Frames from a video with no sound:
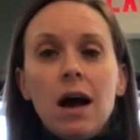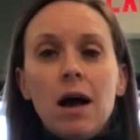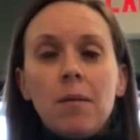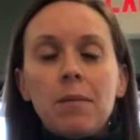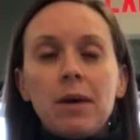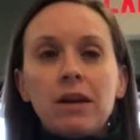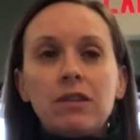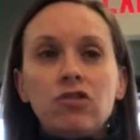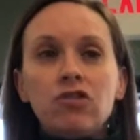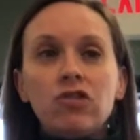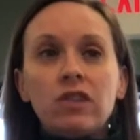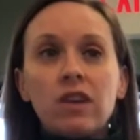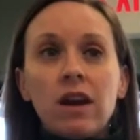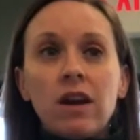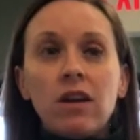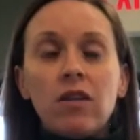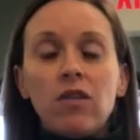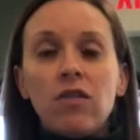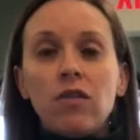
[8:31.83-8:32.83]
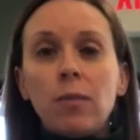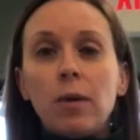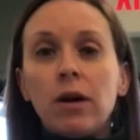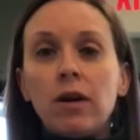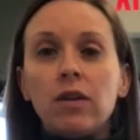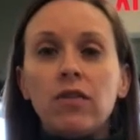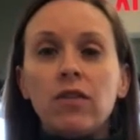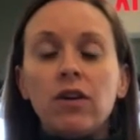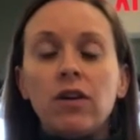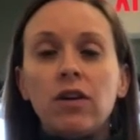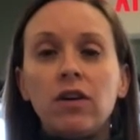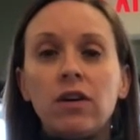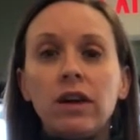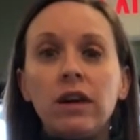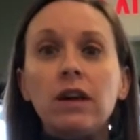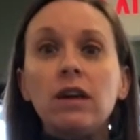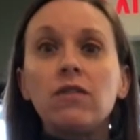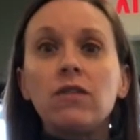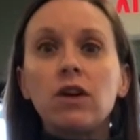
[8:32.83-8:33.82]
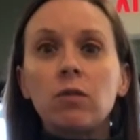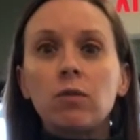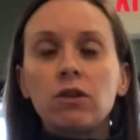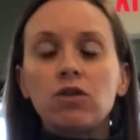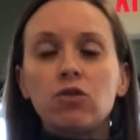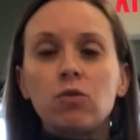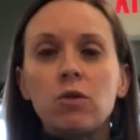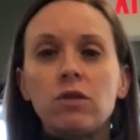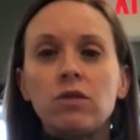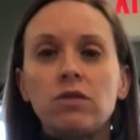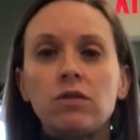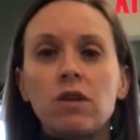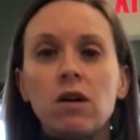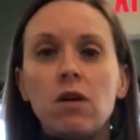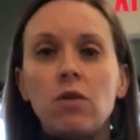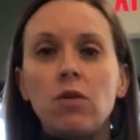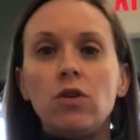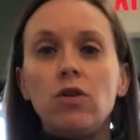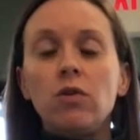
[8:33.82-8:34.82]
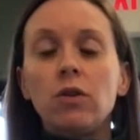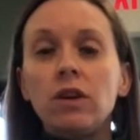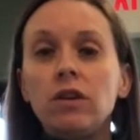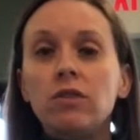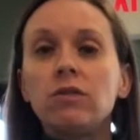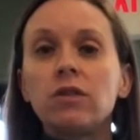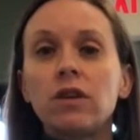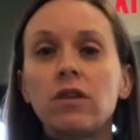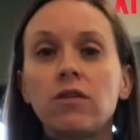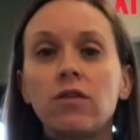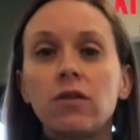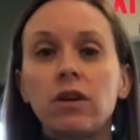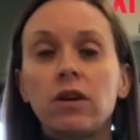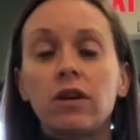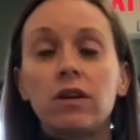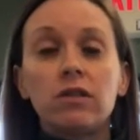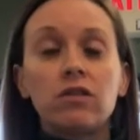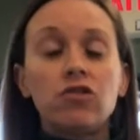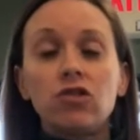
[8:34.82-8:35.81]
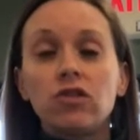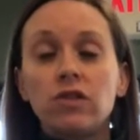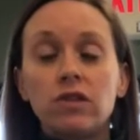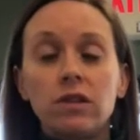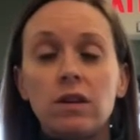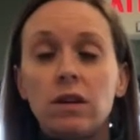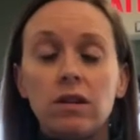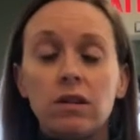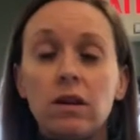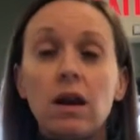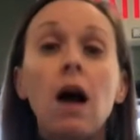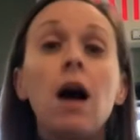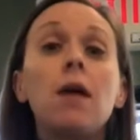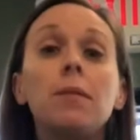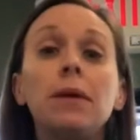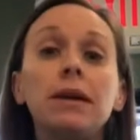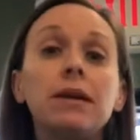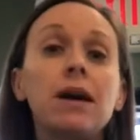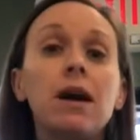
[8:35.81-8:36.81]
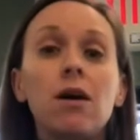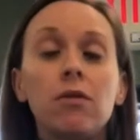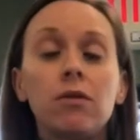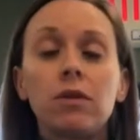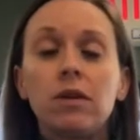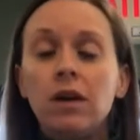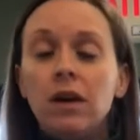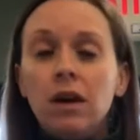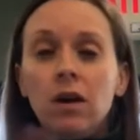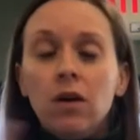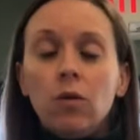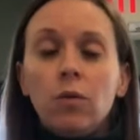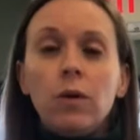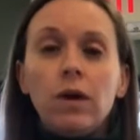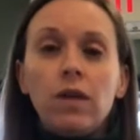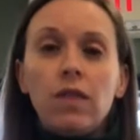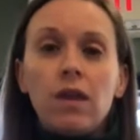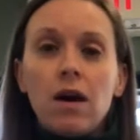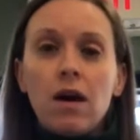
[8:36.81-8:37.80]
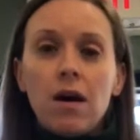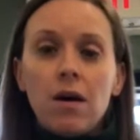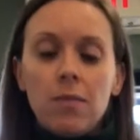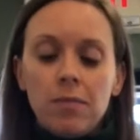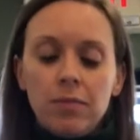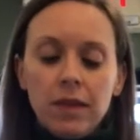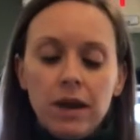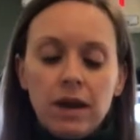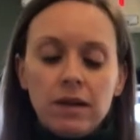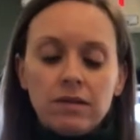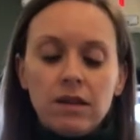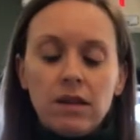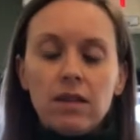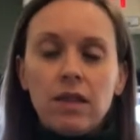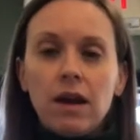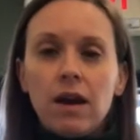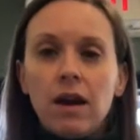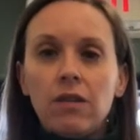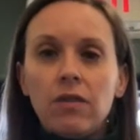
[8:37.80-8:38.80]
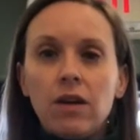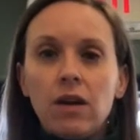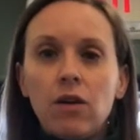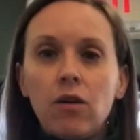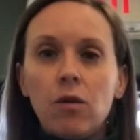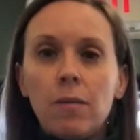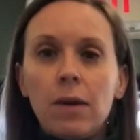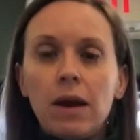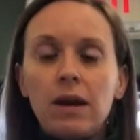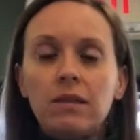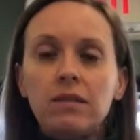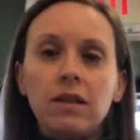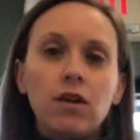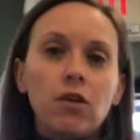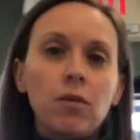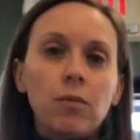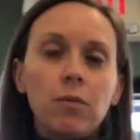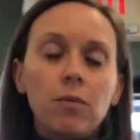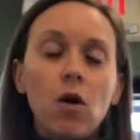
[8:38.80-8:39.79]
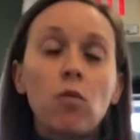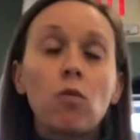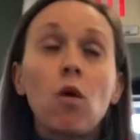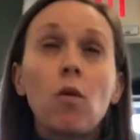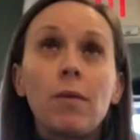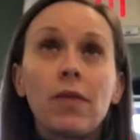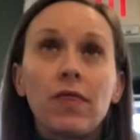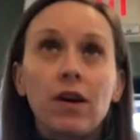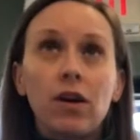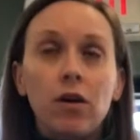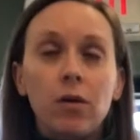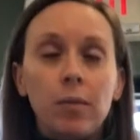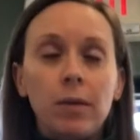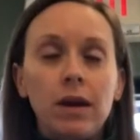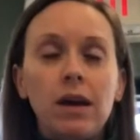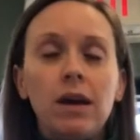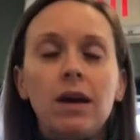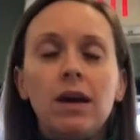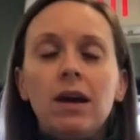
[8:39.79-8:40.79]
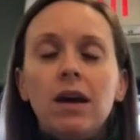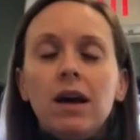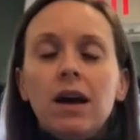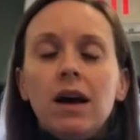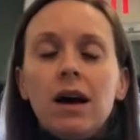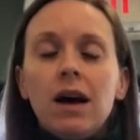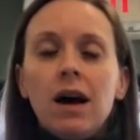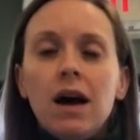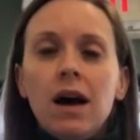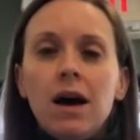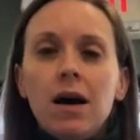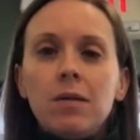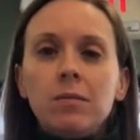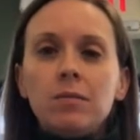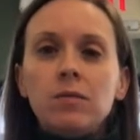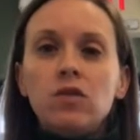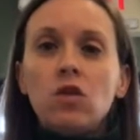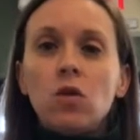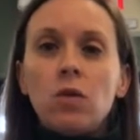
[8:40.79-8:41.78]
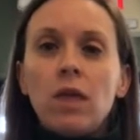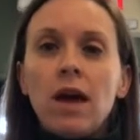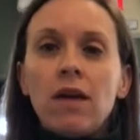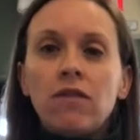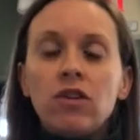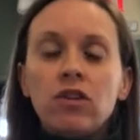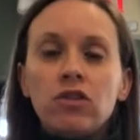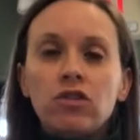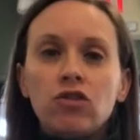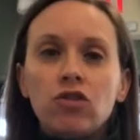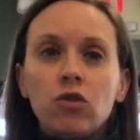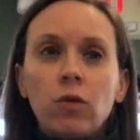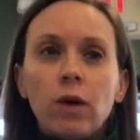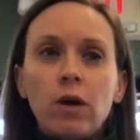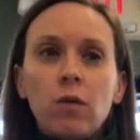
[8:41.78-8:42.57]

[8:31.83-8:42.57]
as just kind of part of her evening ritual. So you can use it for just calming down with, like I said, the aromatics, the aromatherapy. So lavender is a great